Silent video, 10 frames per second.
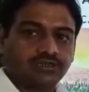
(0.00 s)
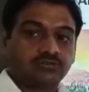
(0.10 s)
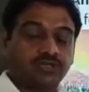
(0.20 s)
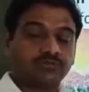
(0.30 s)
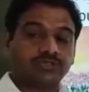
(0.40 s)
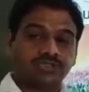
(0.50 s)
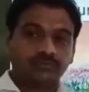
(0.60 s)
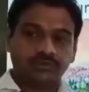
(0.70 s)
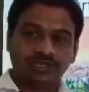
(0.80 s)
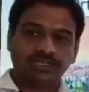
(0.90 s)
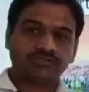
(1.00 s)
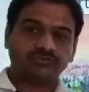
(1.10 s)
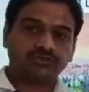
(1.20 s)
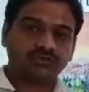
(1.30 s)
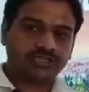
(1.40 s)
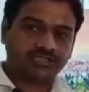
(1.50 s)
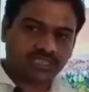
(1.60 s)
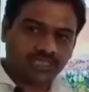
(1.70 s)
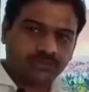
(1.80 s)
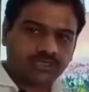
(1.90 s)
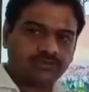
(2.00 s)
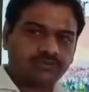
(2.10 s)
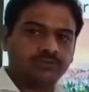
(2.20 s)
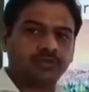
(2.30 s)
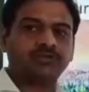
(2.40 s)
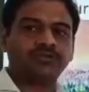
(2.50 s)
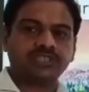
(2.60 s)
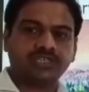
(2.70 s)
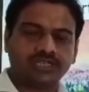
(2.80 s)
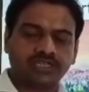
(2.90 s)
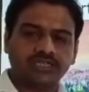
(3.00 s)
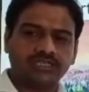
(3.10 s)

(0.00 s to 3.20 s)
what were the buildings which were designed by the people of Vijayanagara.